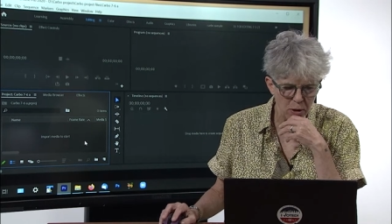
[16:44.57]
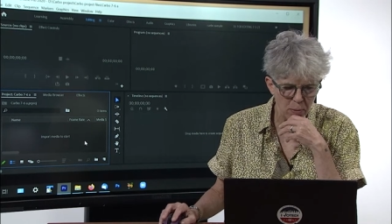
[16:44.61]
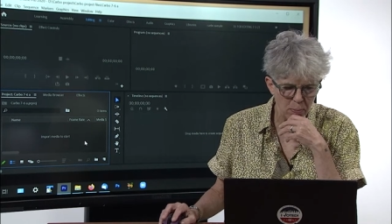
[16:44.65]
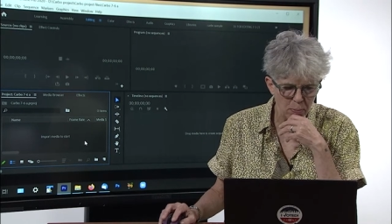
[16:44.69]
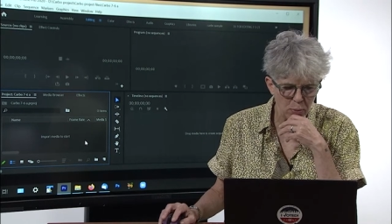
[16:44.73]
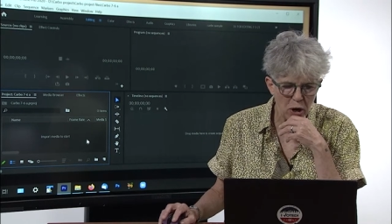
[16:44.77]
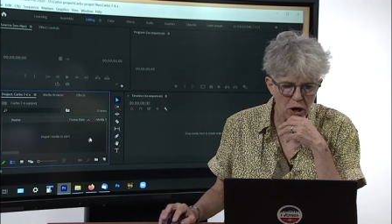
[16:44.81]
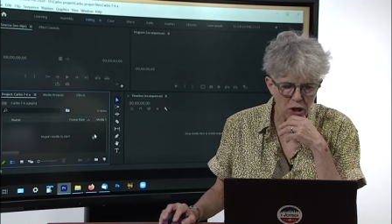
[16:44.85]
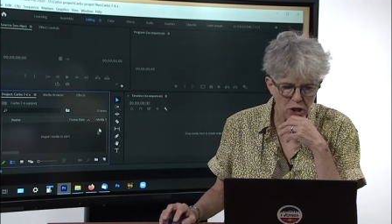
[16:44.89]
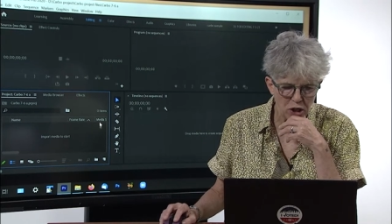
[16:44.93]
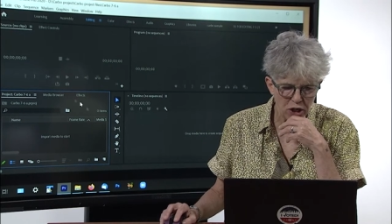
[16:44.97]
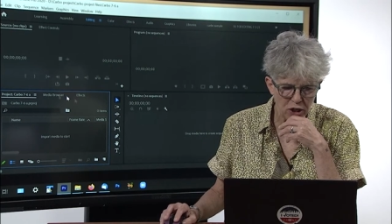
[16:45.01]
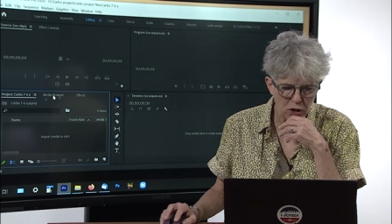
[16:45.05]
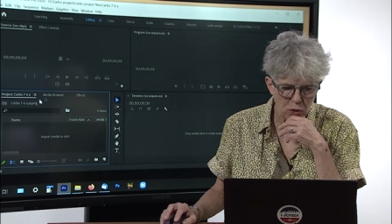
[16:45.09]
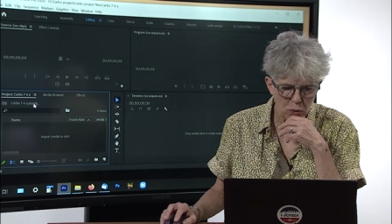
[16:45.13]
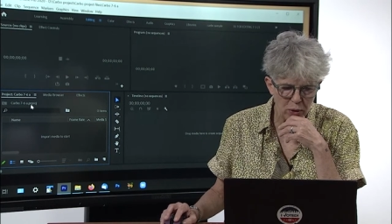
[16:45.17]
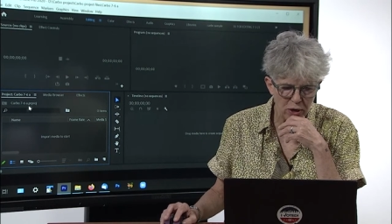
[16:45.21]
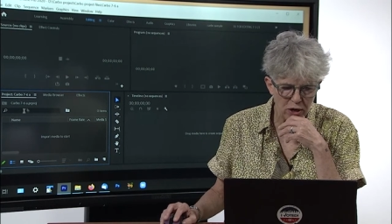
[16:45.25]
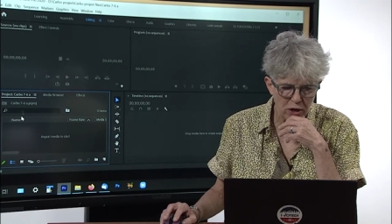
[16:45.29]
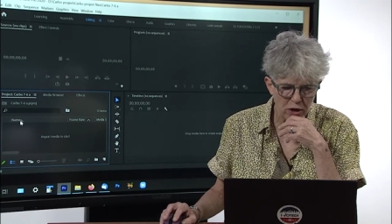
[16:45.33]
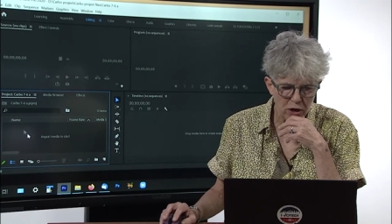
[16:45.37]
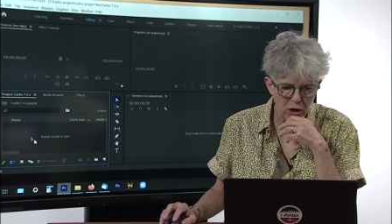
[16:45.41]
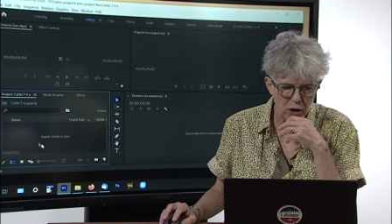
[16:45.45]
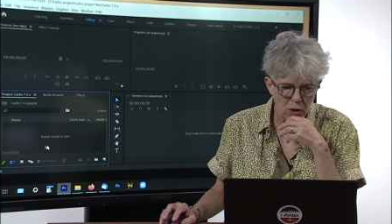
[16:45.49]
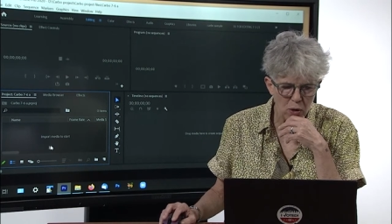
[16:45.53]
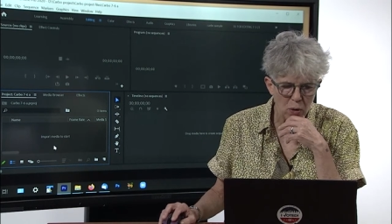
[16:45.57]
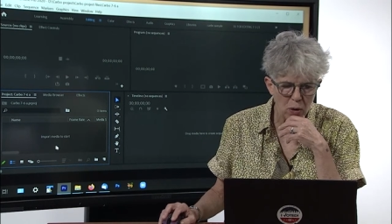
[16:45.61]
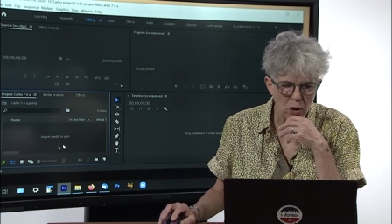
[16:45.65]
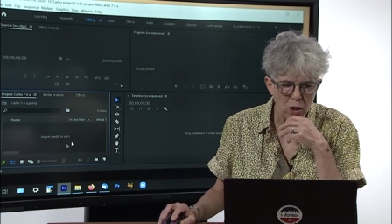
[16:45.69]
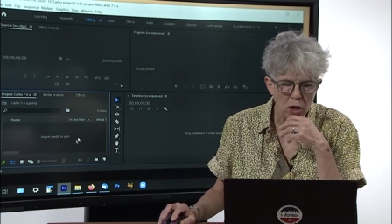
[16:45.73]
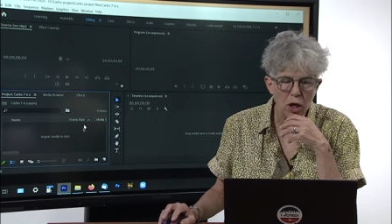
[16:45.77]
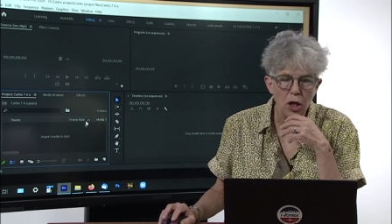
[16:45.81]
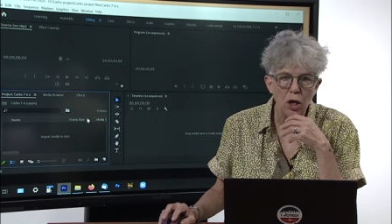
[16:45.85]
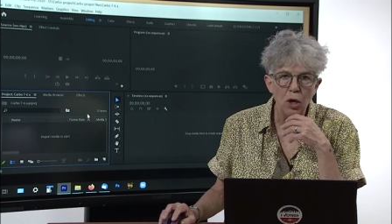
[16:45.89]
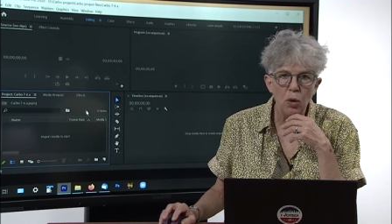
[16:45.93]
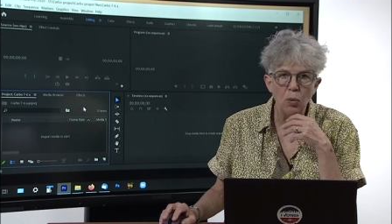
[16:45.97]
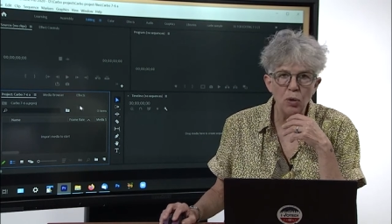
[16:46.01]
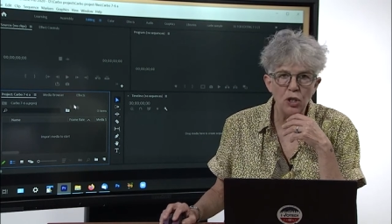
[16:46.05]
project window,
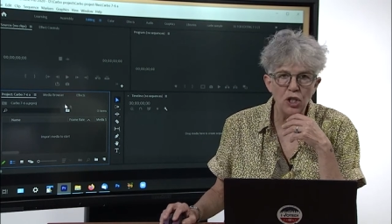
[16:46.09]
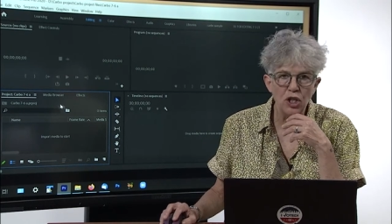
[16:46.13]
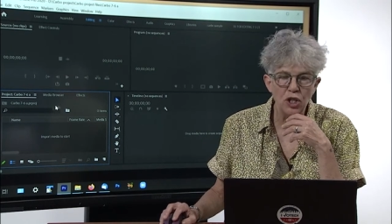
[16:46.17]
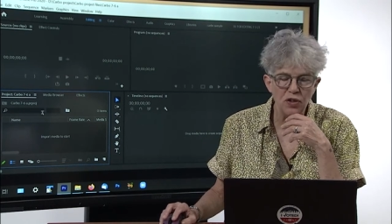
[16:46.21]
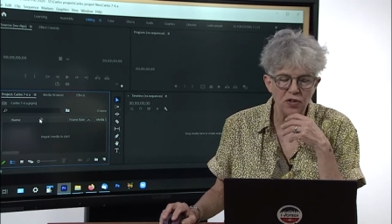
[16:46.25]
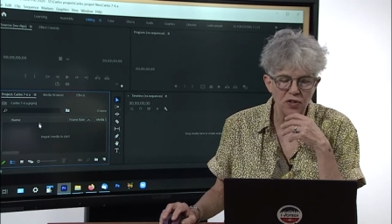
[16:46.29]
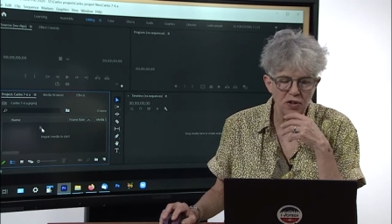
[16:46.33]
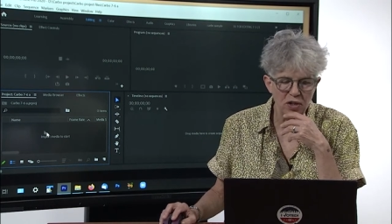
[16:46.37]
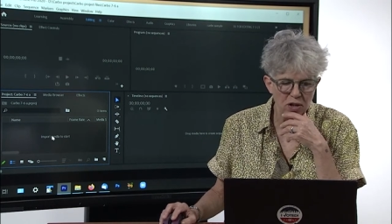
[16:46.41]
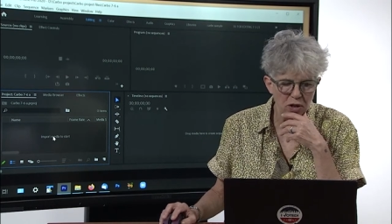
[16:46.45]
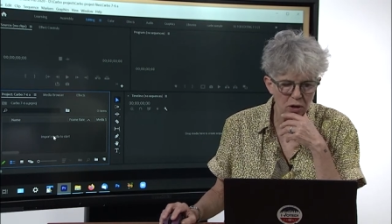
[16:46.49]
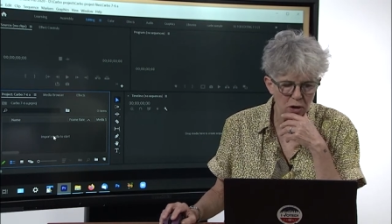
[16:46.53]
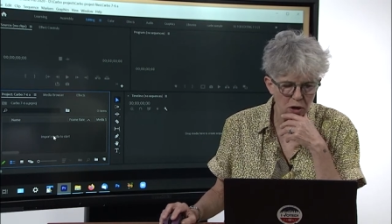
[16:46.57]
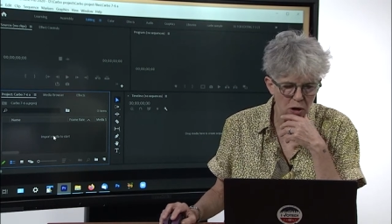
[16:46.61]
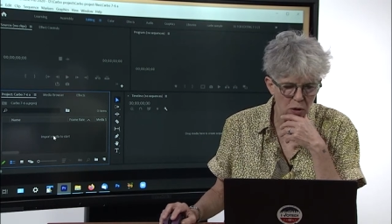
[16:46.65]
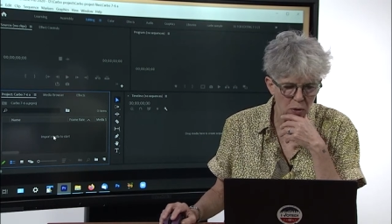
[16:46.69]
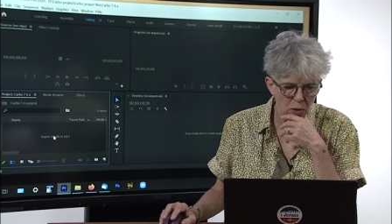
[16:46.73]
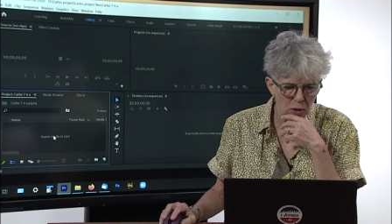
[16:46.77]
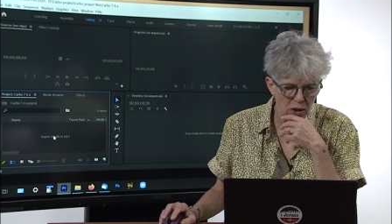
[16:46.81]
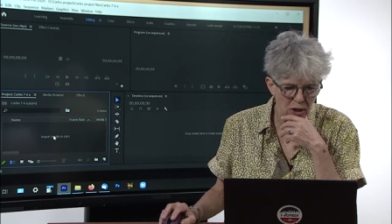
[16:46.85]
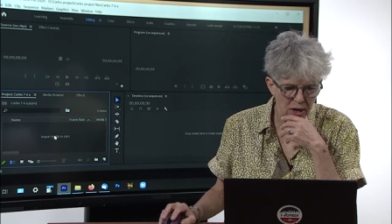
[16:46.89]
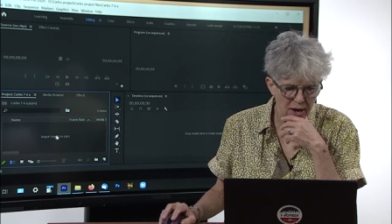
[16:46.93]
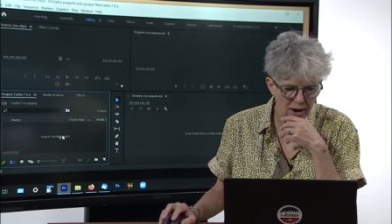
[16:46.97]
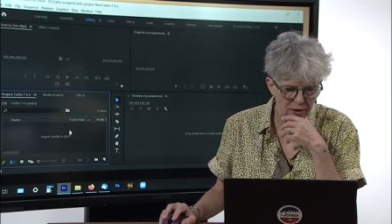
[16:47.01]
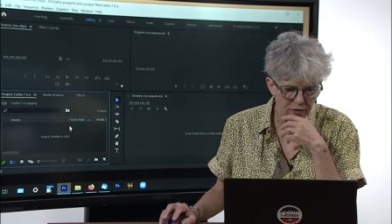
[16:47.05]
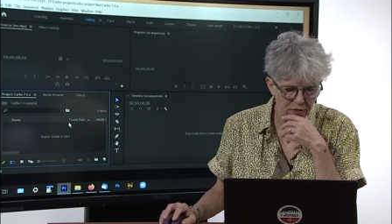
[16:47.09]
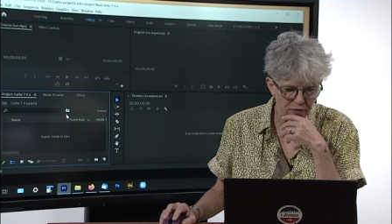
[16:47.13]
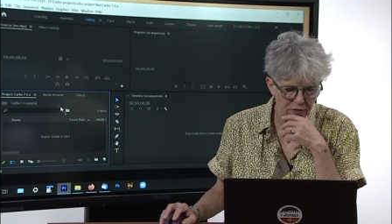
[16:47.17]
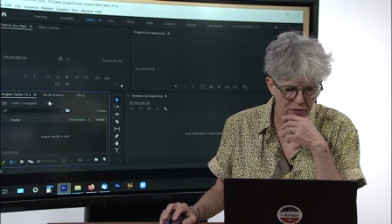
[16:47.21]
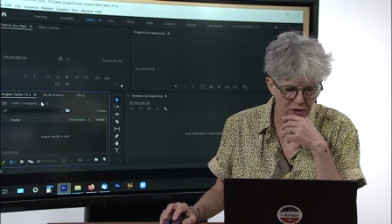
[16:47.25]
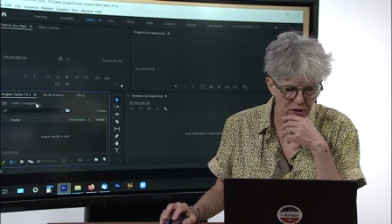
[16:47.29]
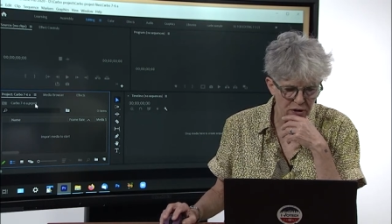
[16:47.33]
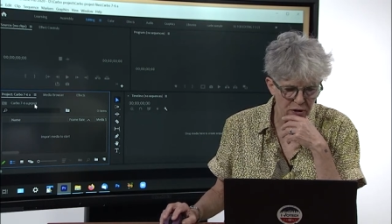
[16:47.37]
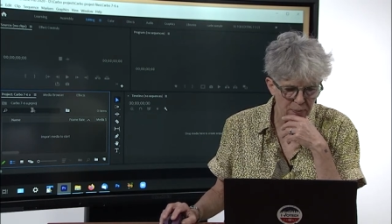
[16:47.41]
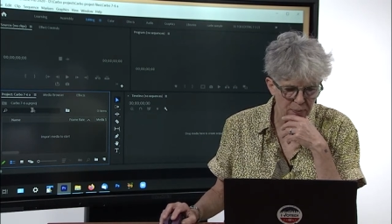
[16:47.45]
which is in the lower left.